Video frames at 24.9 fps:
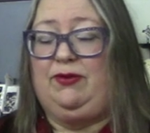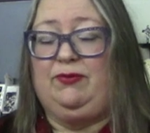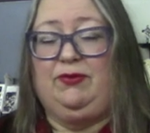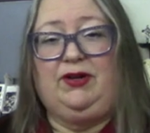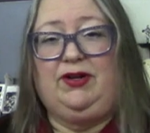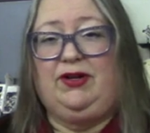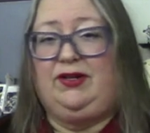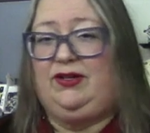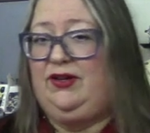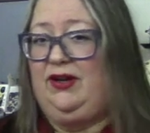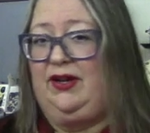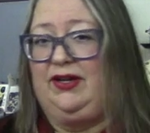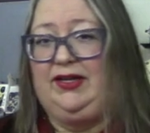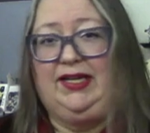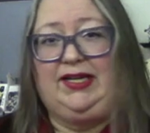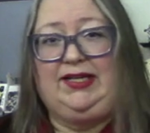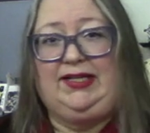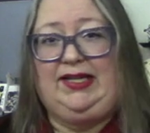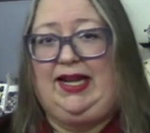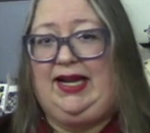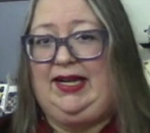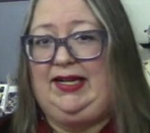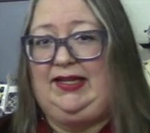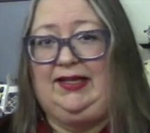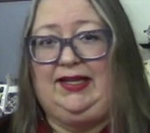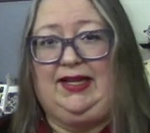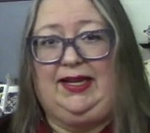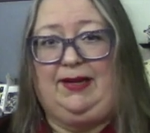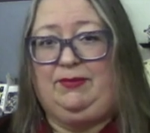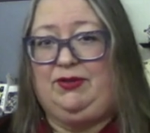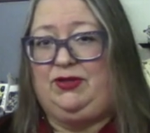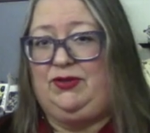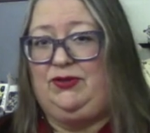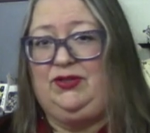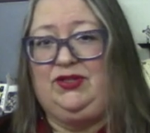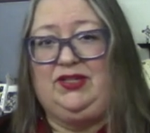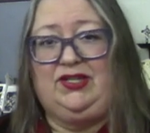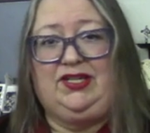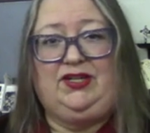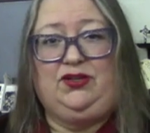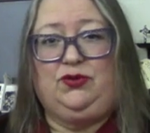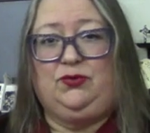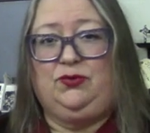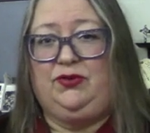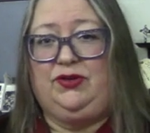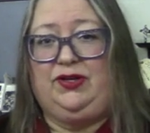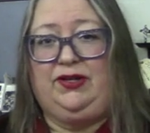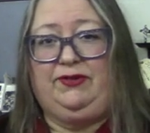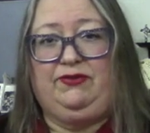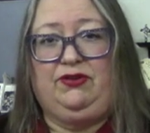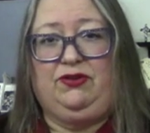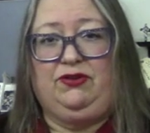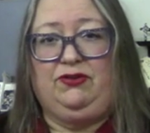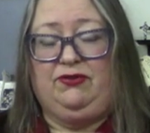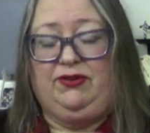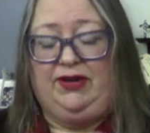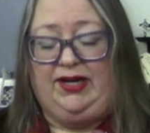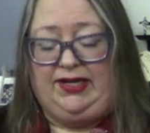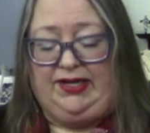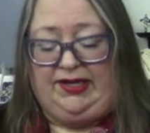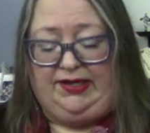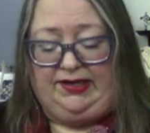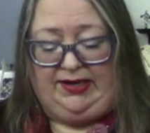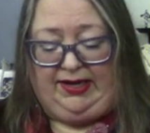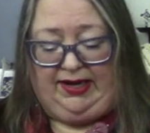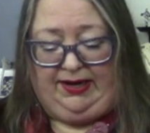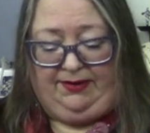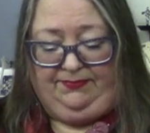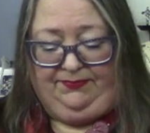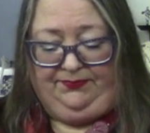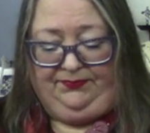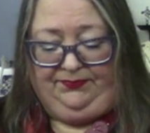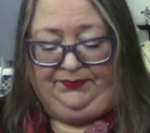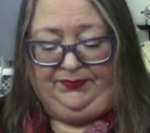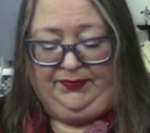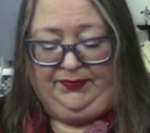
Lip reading: we're not talking land claims, those things weren't even created yet.